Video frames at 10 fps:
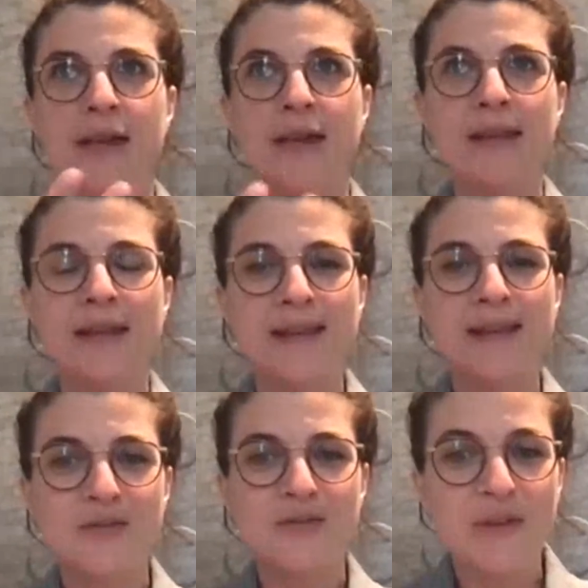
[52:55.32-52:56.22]

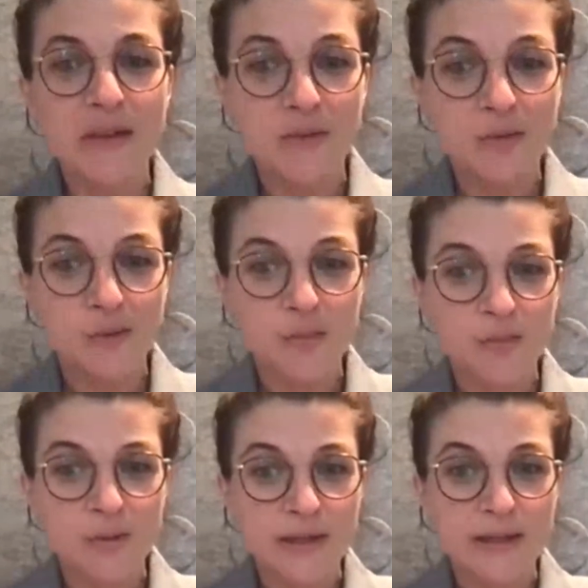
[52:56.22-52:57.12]
is
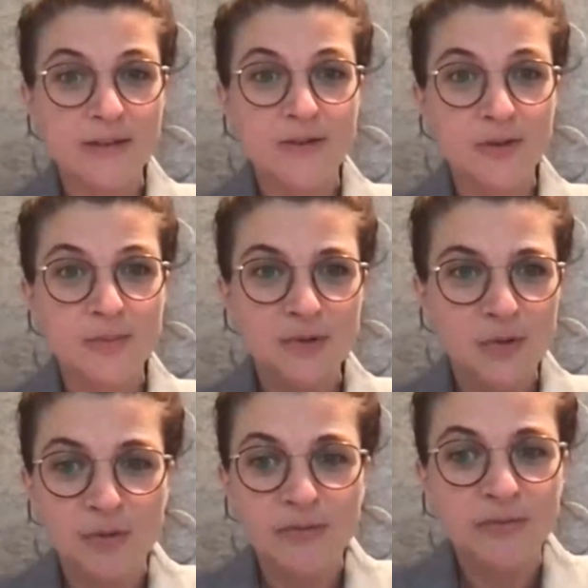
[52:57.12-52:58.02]
value in terms
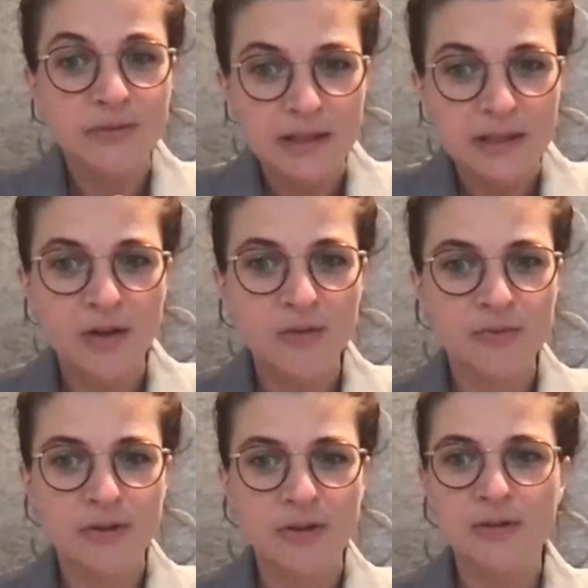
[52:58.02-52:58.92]
of clean
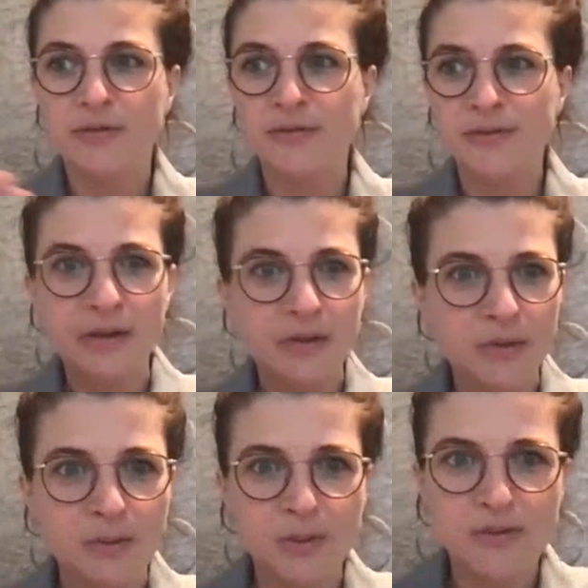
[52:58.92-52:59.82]
laundry or
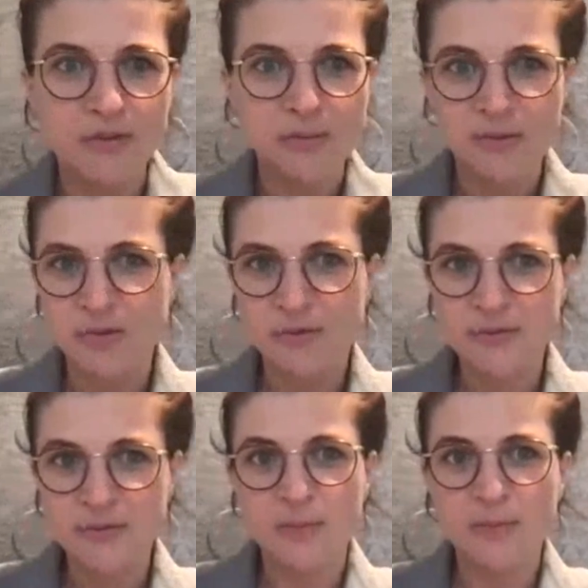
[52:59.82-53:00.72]
value in terms of
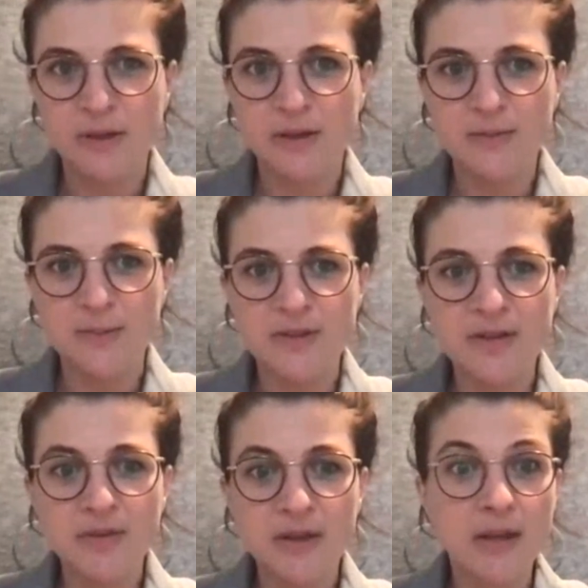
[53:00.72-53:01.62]
something
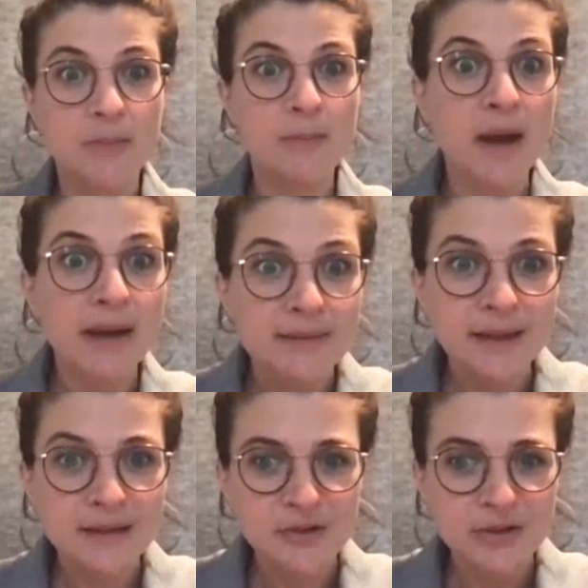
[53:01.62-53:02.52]
specific, it might
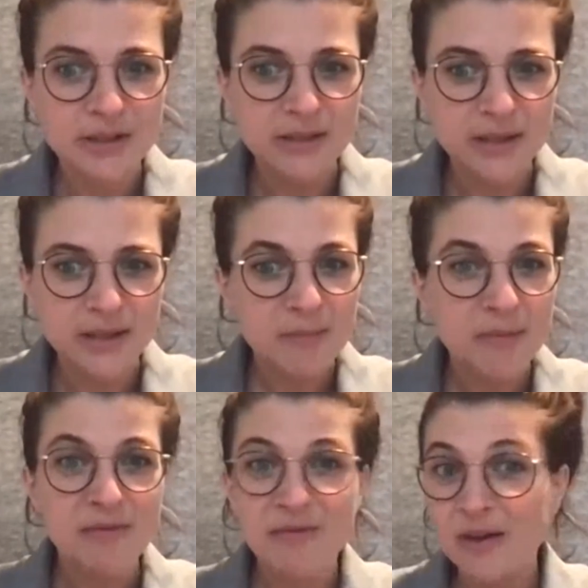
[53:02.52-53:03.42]
actually
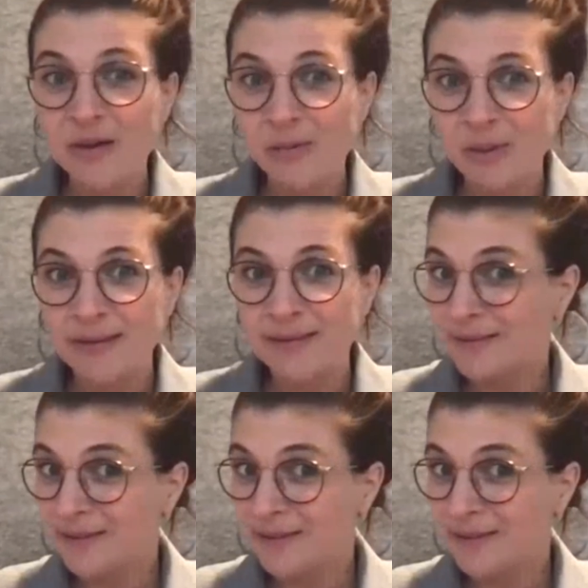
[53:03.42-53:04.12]
be valuated